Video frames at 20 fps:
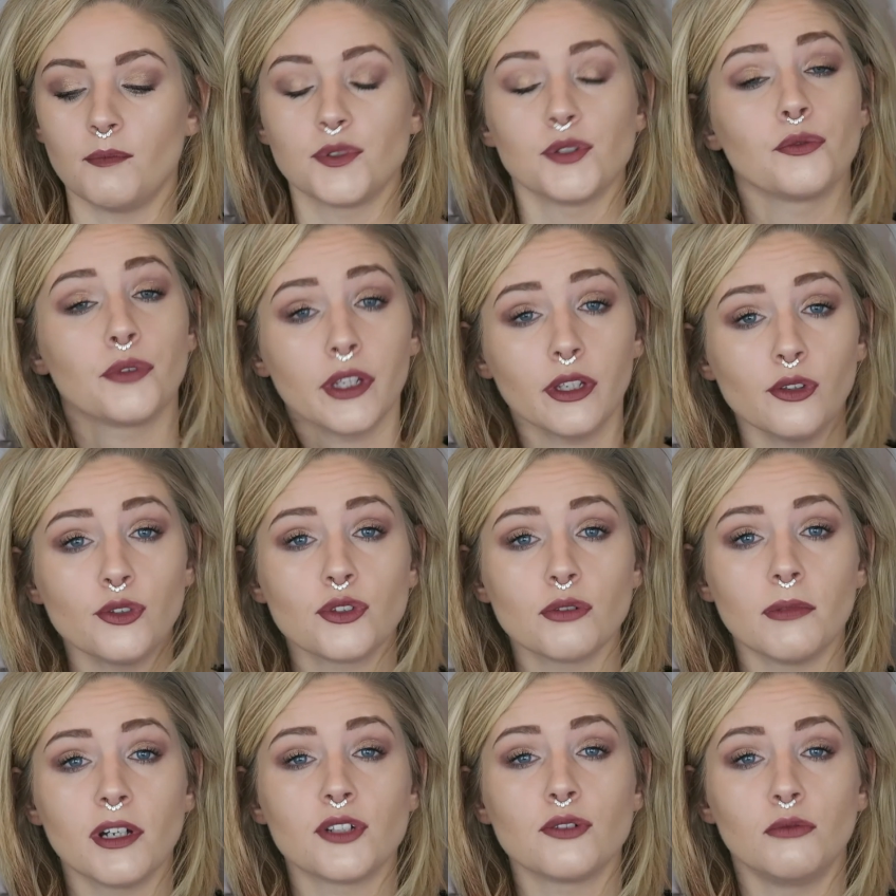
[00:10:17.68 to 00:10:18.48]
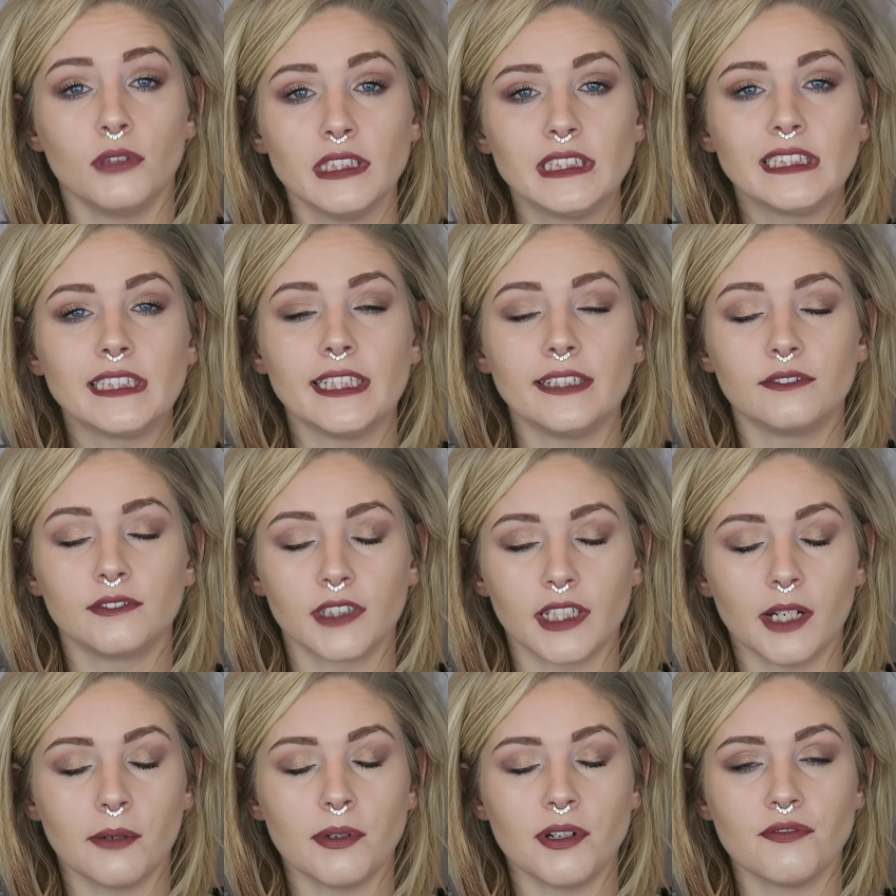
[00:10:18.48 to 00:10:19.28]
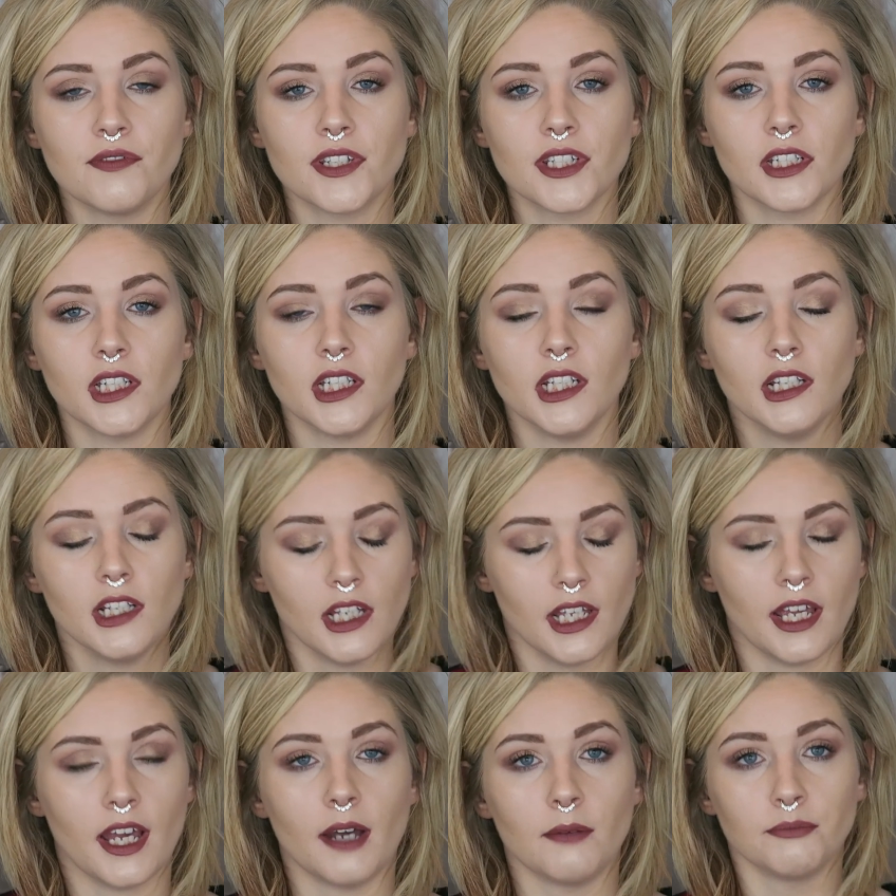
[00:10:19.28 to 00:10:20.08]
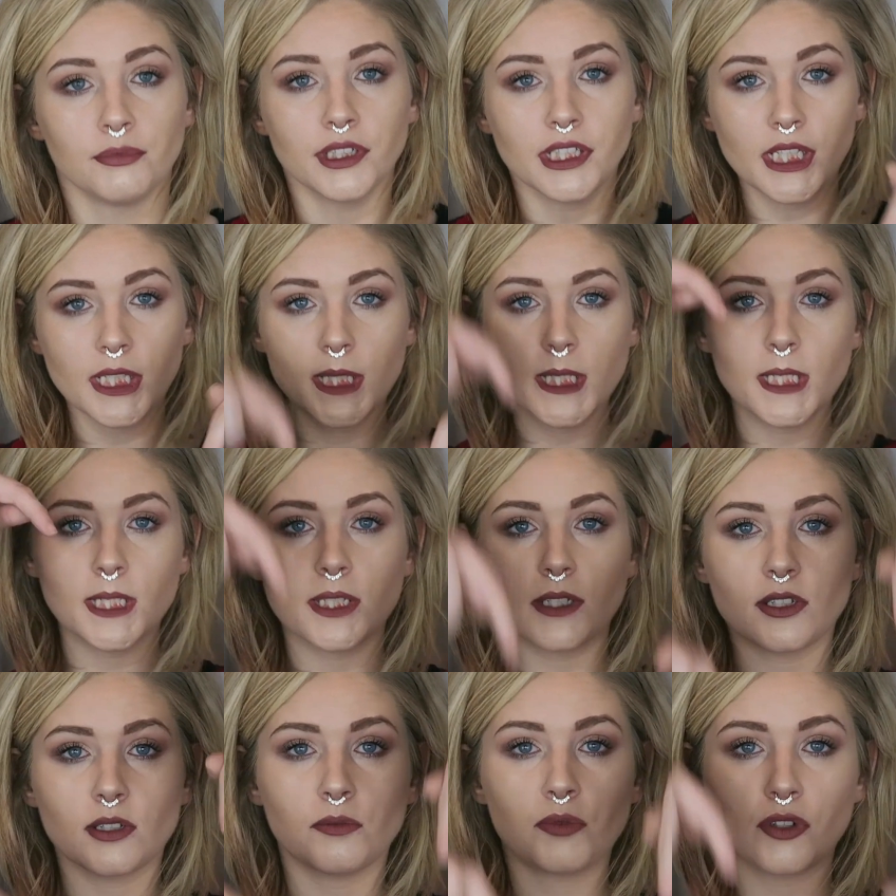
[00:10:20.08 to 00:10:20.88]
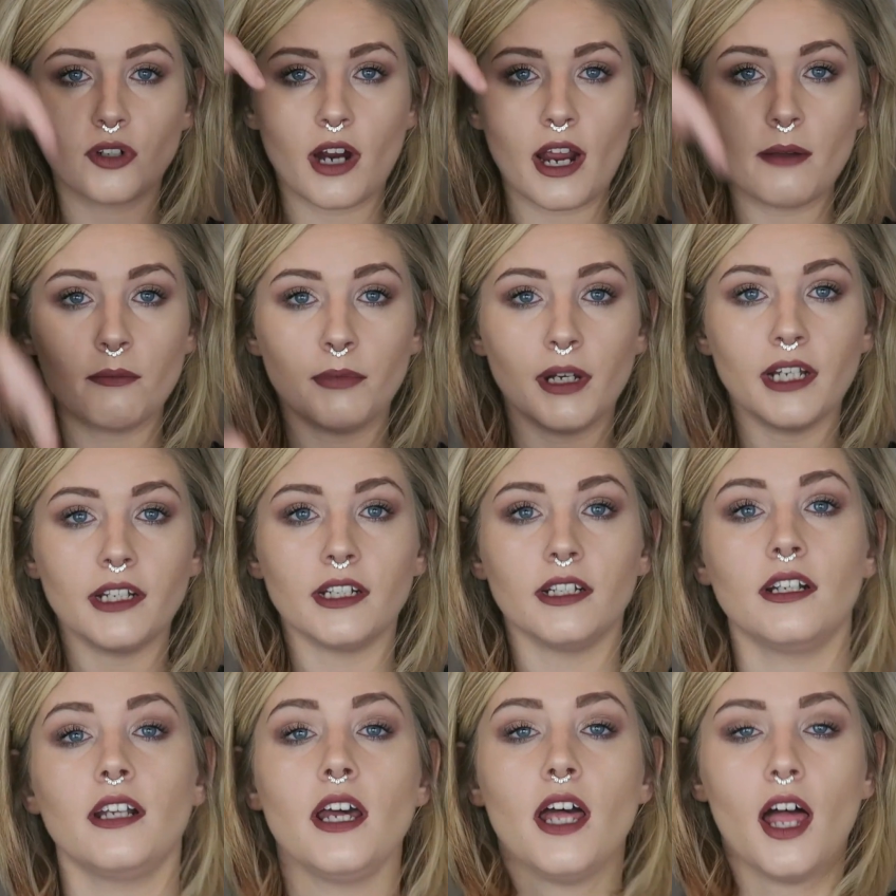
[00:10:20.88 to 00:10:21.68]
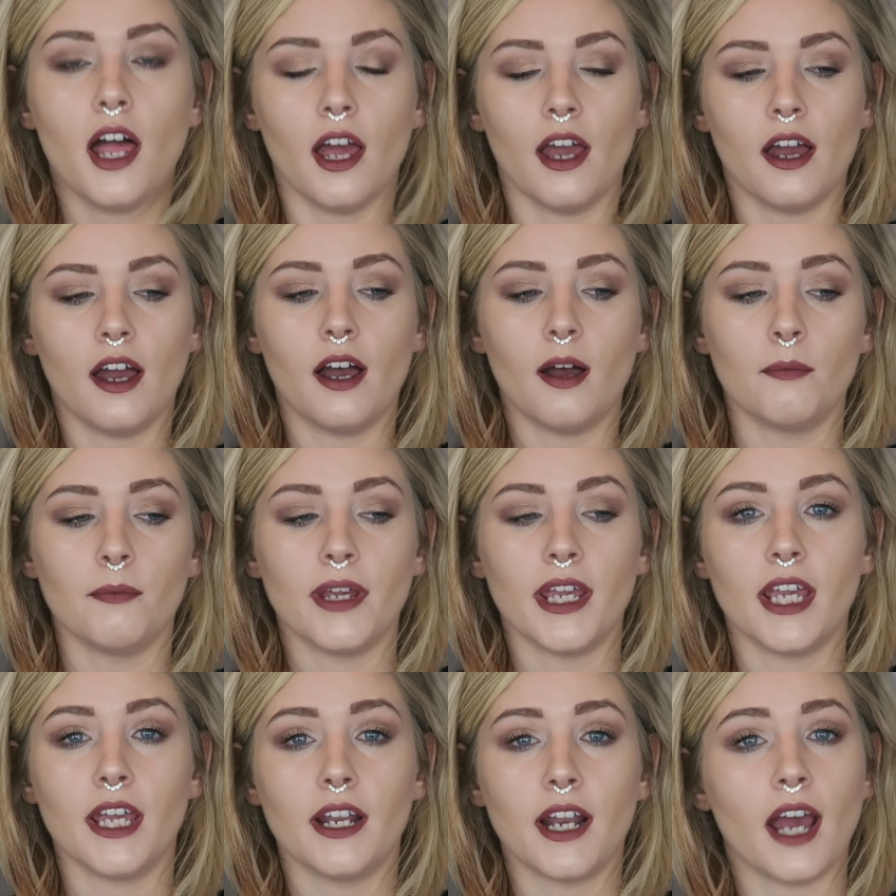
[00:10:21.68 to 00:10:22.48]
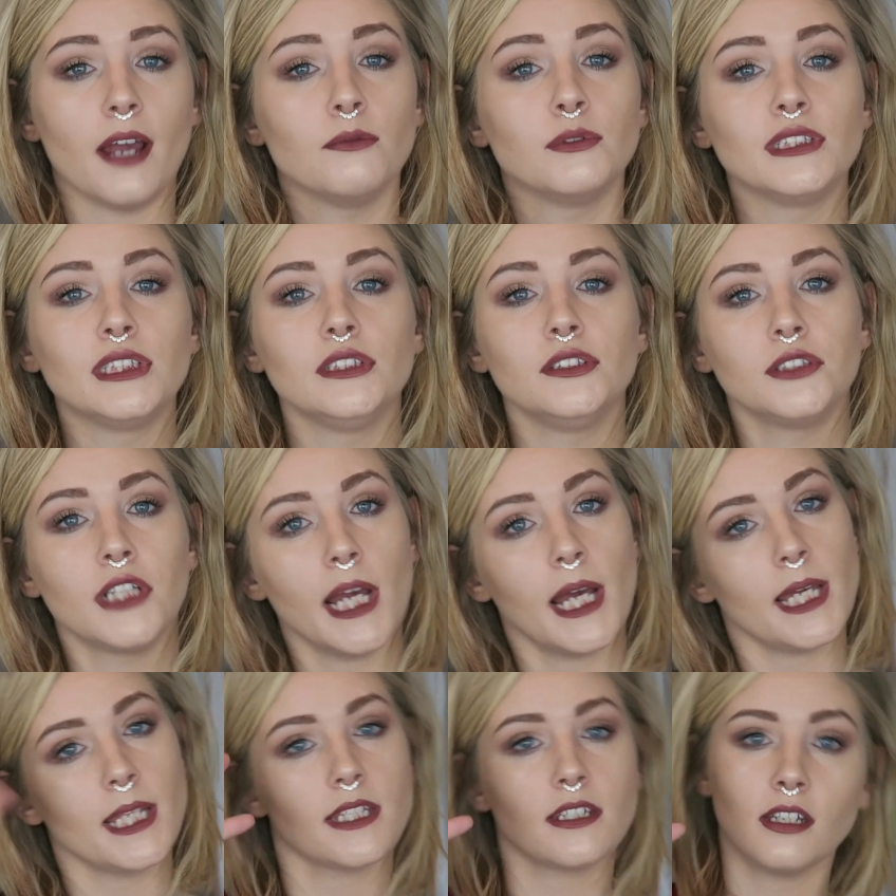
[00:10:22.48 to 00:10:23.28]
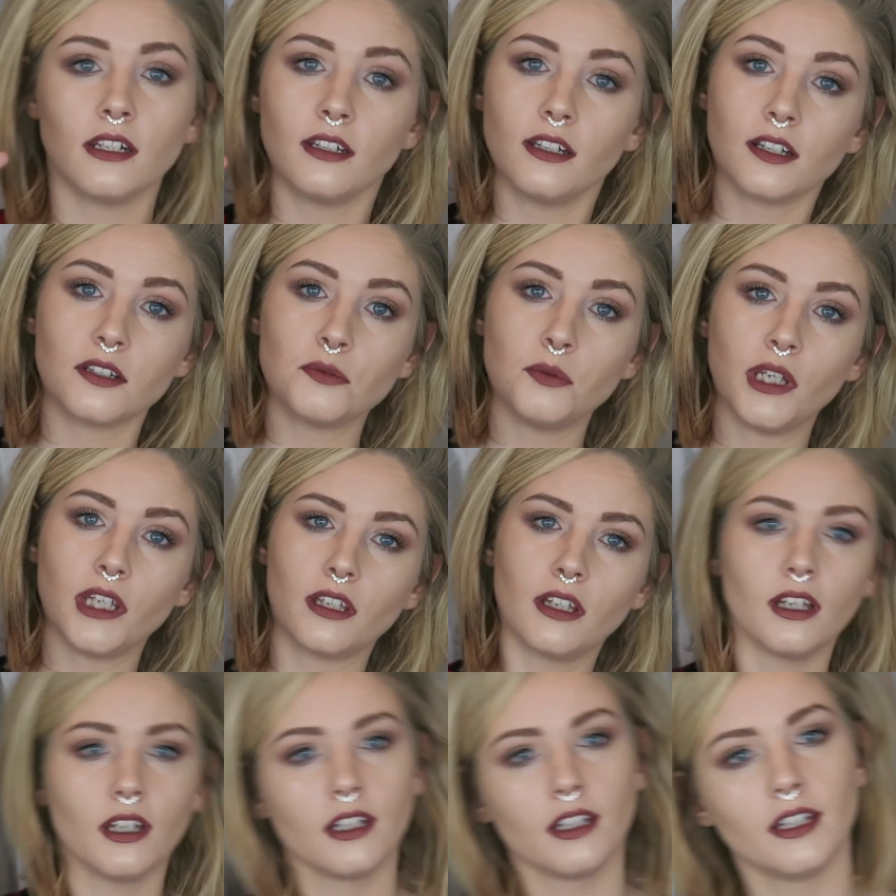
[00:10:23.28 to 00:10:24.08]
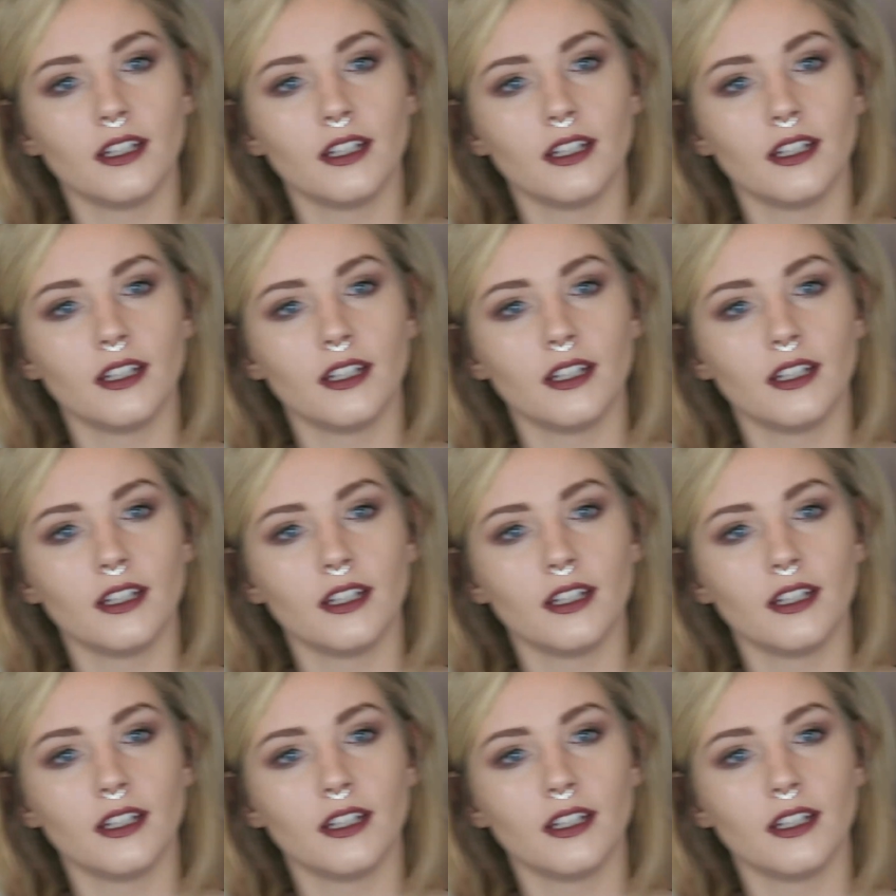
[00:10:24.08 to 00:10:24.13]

So thank you so much once again for coming to visit. Please hit the subscribe button, and I will see you guys next week.